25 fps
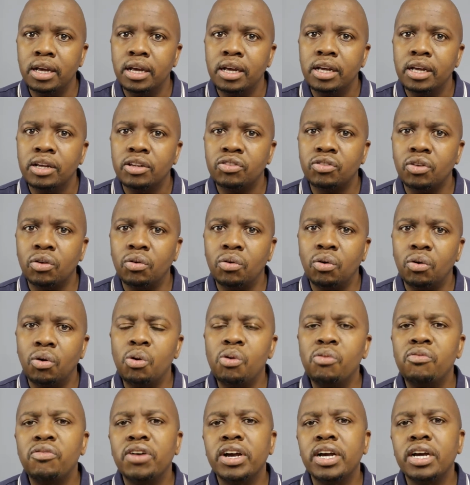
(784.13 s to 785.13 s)
So
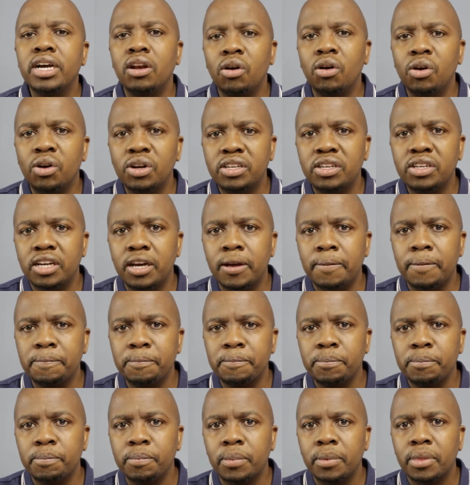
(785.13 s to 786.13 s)
over a long term,
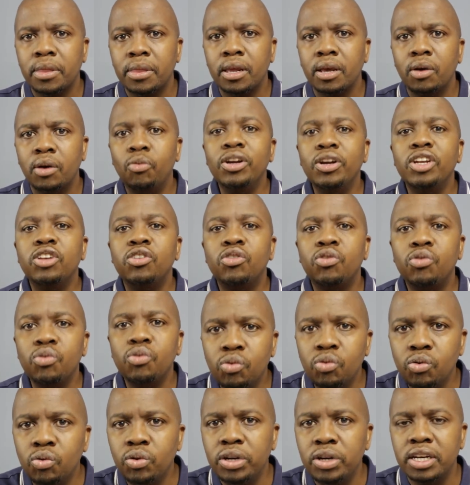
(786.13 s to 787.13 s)
we
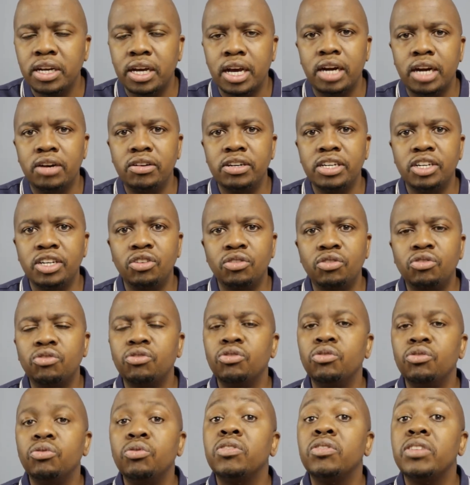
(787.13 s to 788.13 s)
do encourage you to
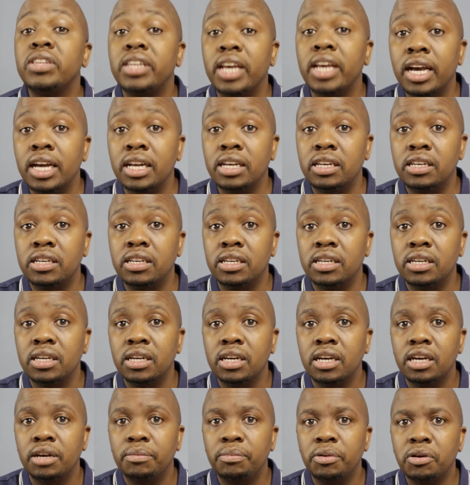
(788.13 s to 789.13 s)
use debt
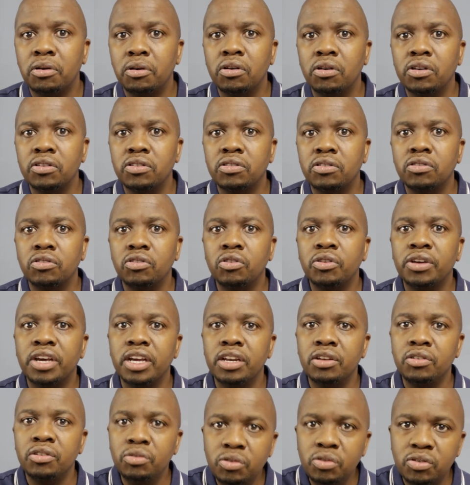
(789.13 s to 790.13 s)
because you can
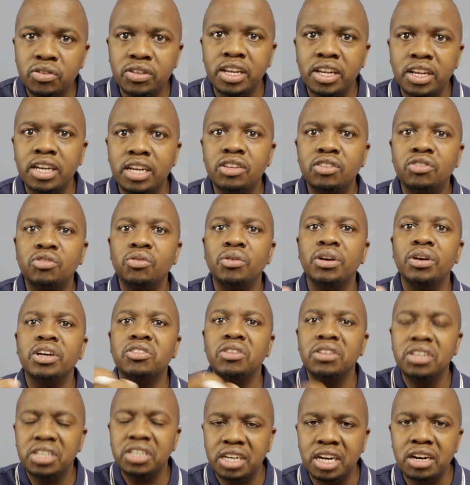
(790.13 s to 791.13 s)
use debt to actually
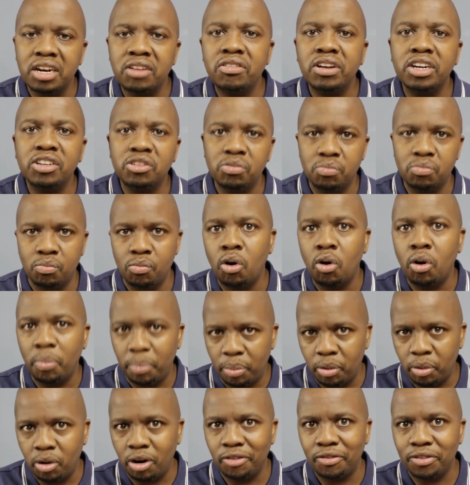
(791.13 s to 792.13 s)
generate more
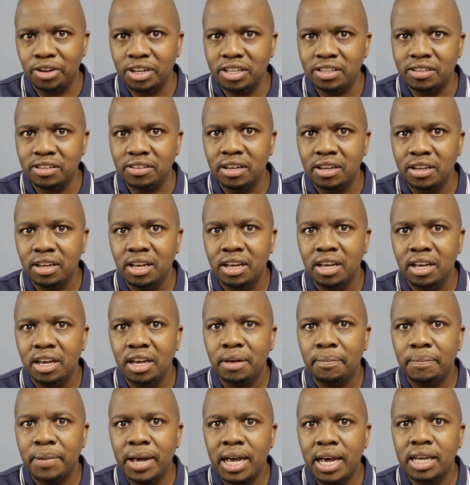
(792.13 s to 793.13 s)
profits.
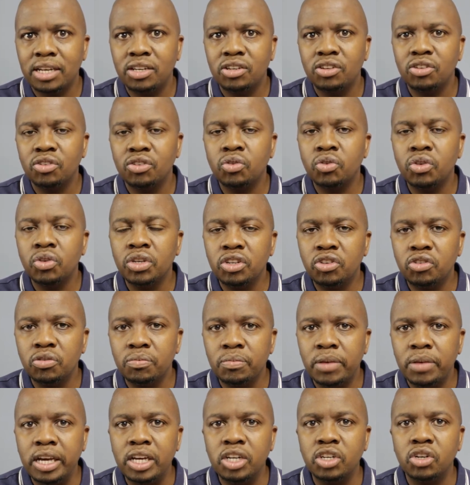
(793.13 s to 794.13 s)
But you need to
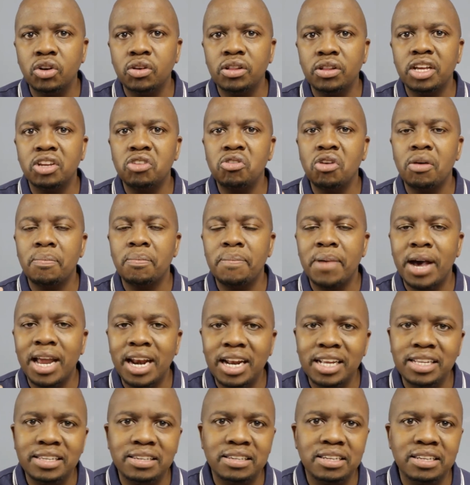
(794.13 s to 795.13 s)
make sure that you're
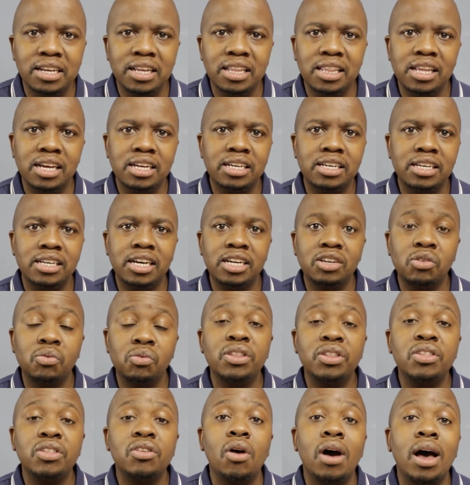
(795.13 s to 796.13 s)
balancing that debt with
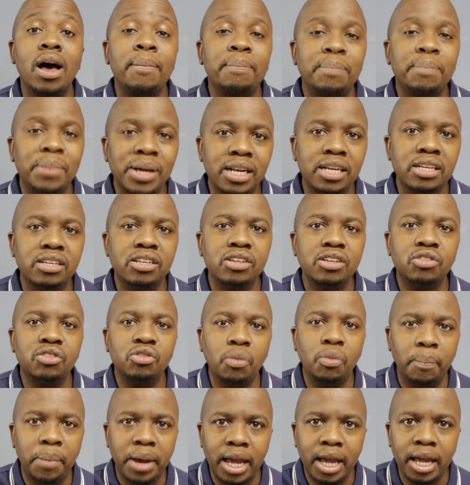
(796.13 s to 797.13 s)
your ability to
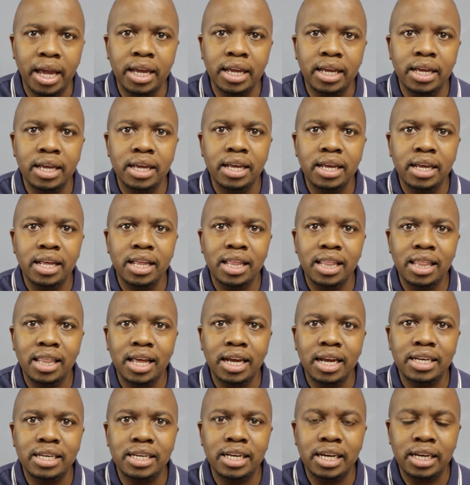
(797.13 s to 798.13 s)
pay
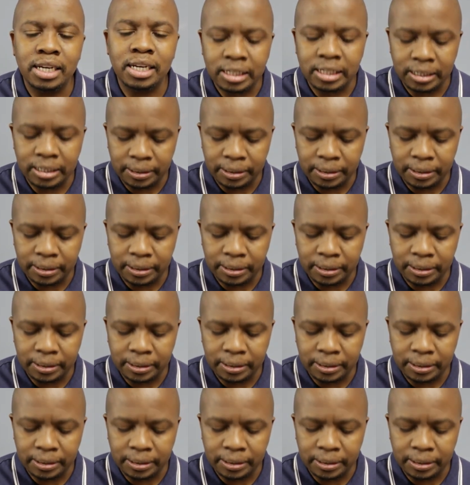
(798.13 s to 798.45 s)
that debt.